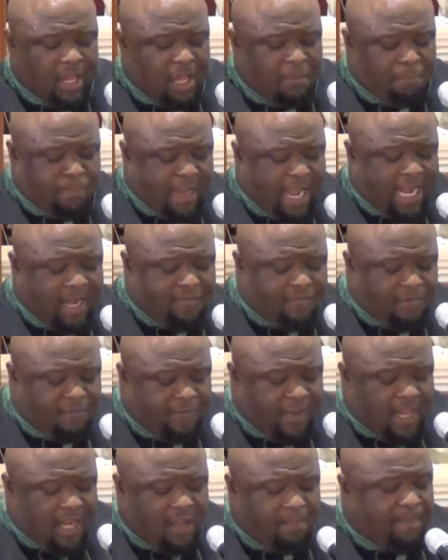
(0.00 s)
He planned to
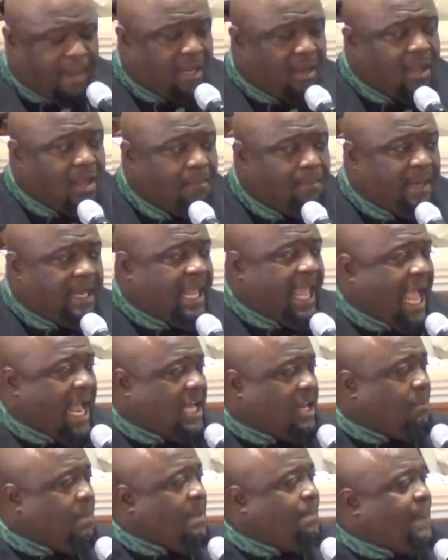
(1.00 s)
fulfill it, but he
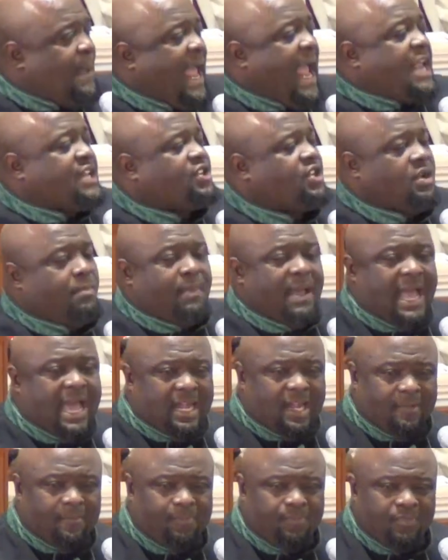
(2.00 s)
had to be passionate
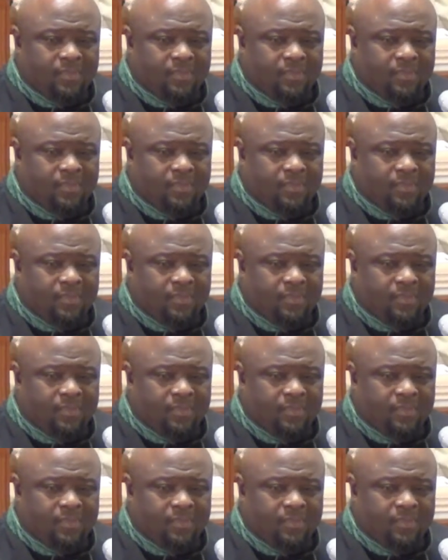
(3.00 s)
about it.